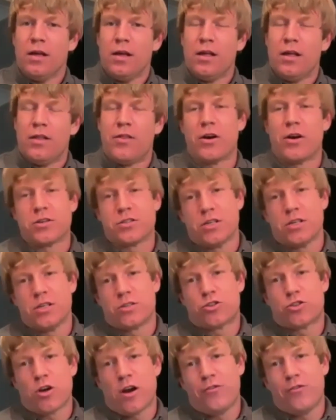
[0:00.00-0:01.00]
There's a
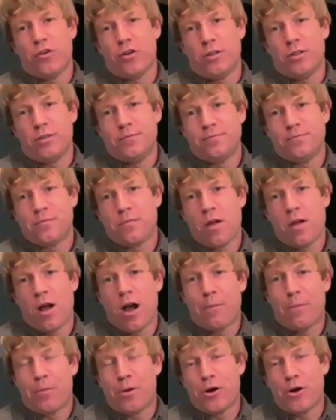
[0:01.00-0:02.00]
truffle
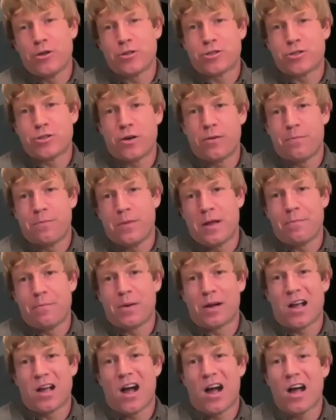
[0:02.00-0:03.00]
producer in
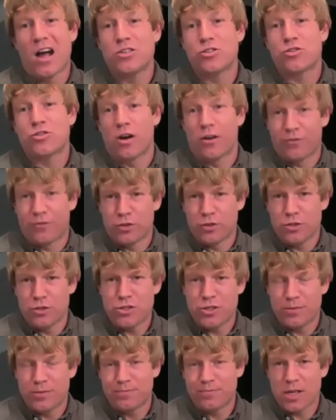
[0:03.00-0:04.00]
Pecan
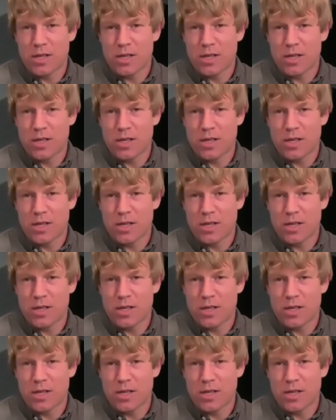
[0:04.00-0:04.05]
truffles.